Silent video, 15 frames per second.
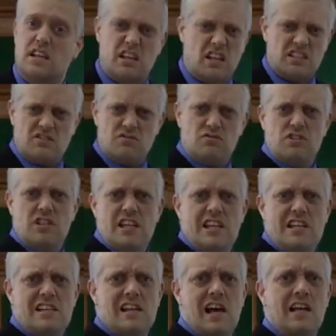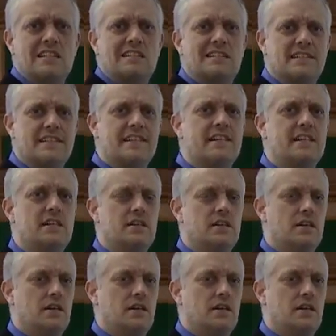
It doesn't read nicely.